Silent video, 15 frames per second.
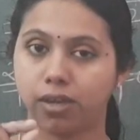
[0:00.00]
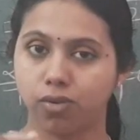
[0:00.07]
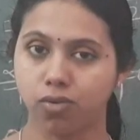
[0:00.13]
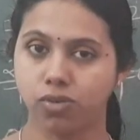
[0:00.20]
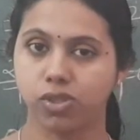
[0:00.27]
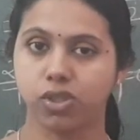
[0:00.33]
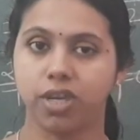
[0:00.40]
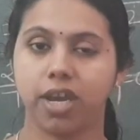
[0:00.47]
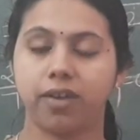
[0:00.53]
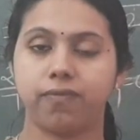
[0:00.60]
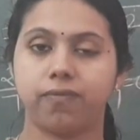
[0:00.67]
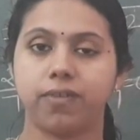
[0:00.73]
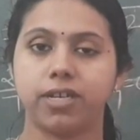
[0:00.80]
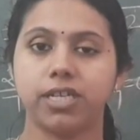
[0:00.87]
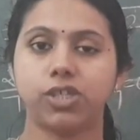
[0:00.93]
the question
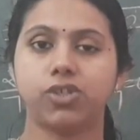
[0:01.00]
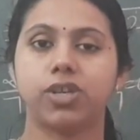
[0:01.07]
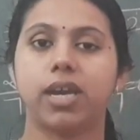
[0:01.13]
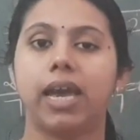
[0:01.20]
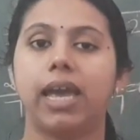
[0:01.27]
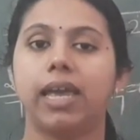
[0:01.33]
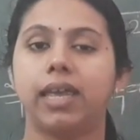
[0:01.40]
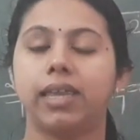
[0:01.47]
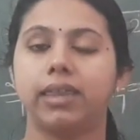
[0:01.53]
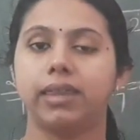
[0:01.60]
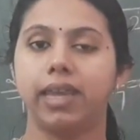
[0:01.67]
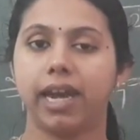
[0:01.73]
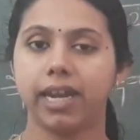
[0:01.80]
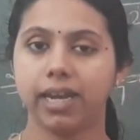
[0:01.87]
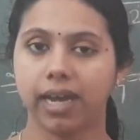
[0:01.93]
first,
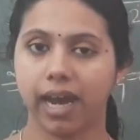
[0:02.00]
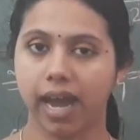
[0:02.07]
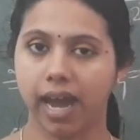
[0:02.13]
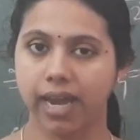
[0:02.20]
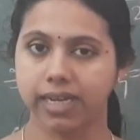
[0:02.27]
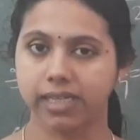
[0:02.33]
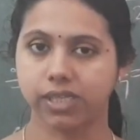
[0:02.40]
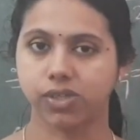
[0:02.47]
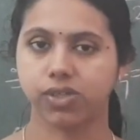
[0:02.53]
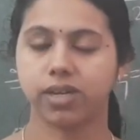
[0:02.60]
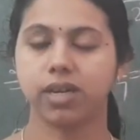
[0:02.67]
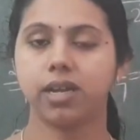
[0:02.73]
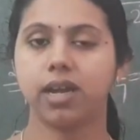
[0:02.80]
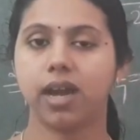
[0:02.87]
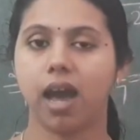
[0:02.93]
then
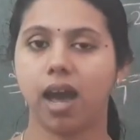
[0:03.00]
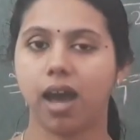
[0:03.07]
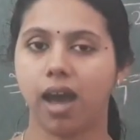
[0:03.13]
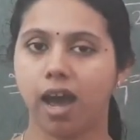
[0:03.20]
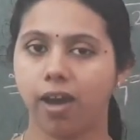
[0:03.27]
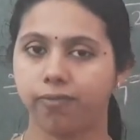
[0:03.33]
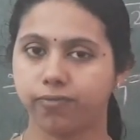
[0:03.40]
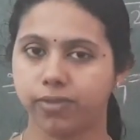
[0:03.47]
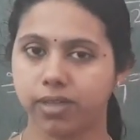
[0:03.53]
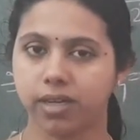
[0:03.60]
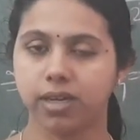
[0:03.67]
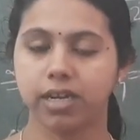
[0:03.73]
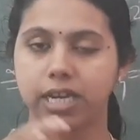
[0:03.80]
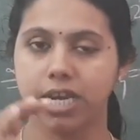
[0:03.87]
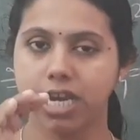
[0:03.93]
answer.
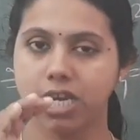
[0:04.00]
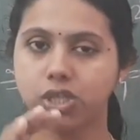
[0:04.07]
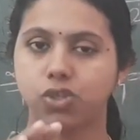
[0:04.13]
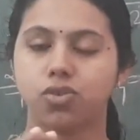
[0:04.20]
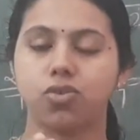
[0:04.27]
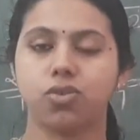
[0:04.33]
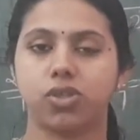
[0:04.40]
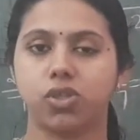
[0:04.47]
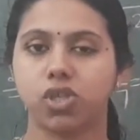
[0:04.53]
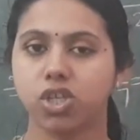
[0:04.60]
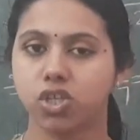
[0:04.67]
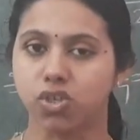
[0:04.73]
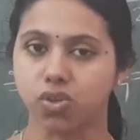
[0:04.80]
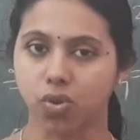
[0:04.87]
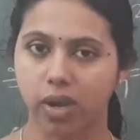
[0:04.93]
After each
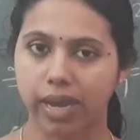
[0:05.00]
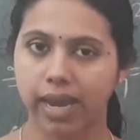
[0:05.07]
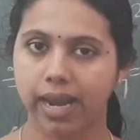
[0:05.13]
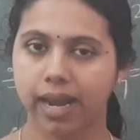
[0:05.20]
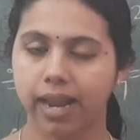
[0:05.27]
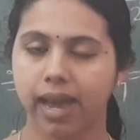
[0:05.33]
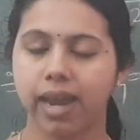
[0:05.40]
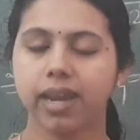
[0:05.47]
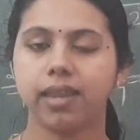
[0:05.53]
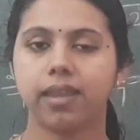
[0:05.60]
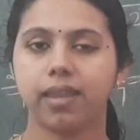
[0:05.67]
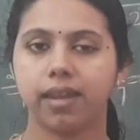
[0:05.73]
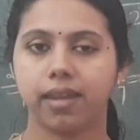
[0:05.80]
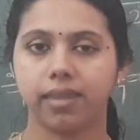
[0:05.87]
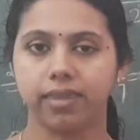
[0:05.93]
question, draw a line,
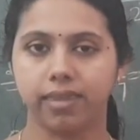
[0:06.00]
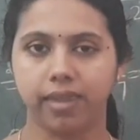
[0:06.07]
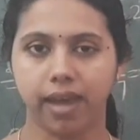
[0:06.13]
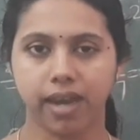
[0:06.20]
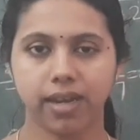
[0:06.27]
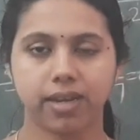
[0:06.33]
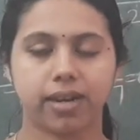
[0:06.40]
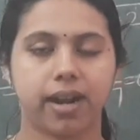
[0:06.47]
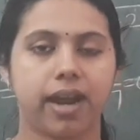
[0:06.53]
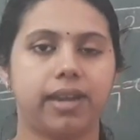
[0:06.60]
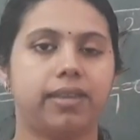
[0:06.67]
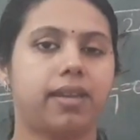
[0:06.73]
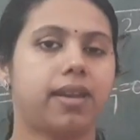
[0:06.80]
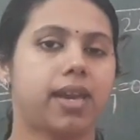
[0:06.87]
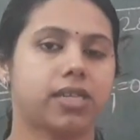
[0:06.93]
then
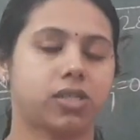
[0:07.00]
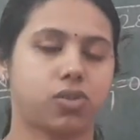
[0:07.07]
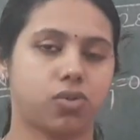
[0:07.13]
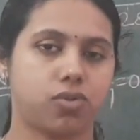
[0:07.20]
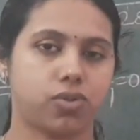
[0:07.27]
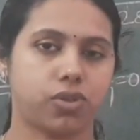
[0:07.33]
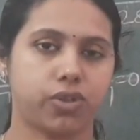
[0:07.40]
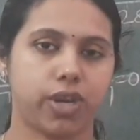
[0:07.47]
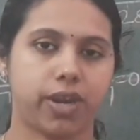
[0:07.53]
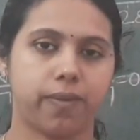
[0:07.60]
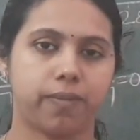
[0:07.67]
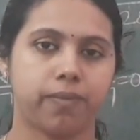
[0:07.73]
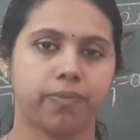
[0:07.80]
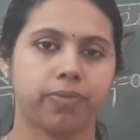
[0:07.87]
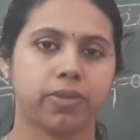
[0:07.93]
write the next question.
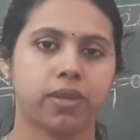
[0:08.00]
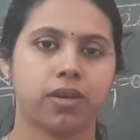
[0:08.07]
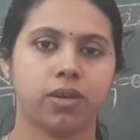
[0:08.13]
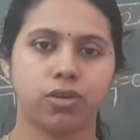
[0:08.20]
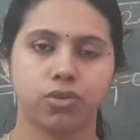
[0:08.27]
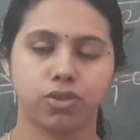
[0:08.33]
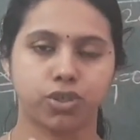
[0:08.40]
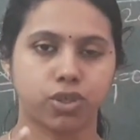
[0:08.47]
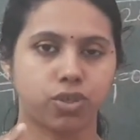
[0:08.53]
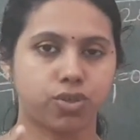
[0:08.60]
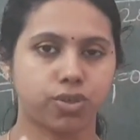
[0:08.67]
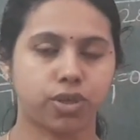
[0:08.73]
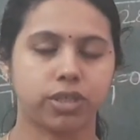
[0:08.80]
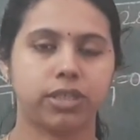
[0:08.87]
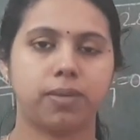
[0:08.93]
You should
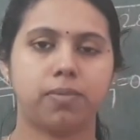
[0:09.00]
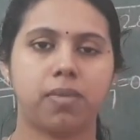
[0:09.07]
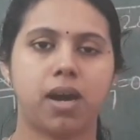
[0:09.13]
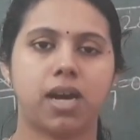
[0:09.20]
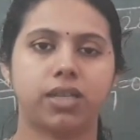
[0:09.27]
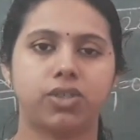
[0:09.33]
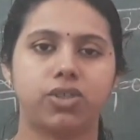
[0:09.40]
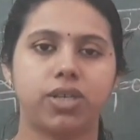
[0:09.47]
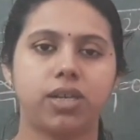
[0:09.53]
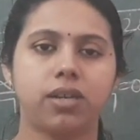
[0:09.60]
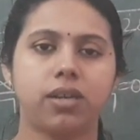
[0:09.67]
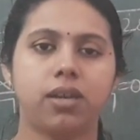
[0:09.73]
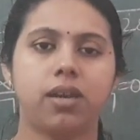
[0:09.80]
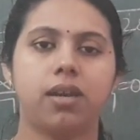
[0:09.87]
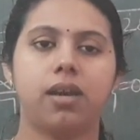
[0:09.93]
draw the
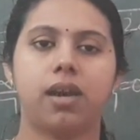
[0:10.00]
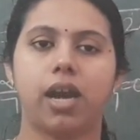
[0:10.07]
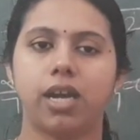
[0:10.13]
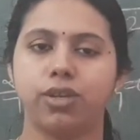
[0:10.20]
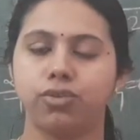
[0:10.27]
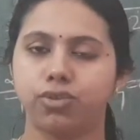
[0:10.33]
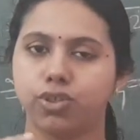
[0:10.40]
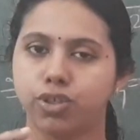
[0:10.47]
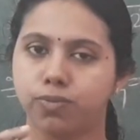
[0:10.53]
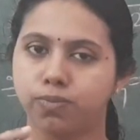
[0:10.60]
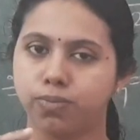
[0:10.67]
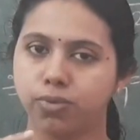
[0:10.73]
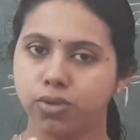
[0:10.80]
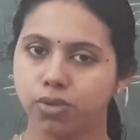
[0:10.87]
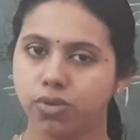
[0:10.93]
margin and you should
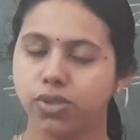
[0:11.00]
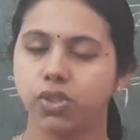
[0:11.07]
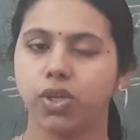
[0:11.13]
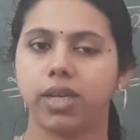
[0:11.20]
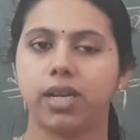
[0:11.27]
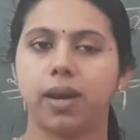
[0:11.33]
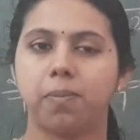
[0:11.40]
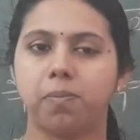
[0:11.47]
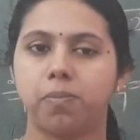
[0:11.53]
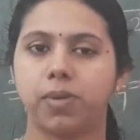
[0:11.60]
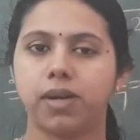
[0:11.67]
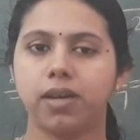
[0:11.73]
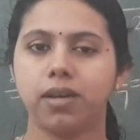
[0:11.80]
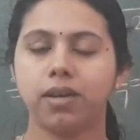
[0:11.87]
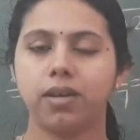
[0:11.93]
put question
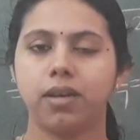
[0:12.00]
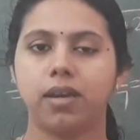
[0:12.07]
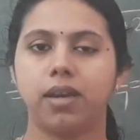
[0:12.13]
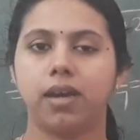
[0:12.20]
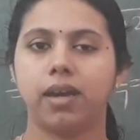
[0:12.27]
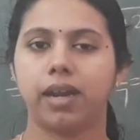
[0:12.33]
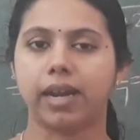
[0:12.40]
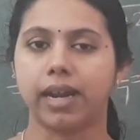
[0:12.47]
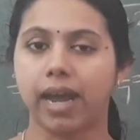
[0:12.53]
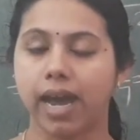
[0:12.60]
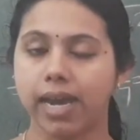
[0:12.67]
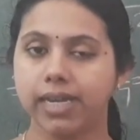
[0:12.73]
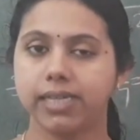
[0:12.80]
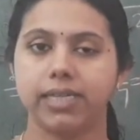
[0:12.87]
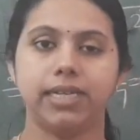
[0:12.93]
number,
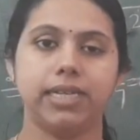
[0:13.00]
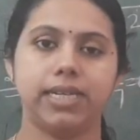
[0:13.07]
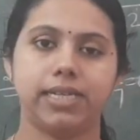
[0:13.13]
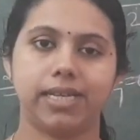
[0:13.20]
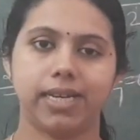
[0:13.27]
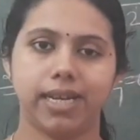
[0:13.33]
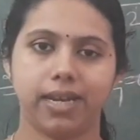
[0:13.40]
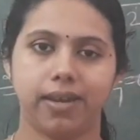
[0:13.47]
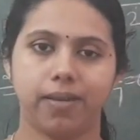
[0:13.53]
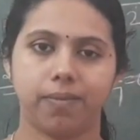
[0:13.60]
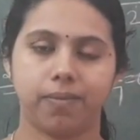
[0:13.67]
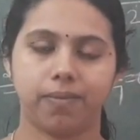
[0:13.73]
write neatly.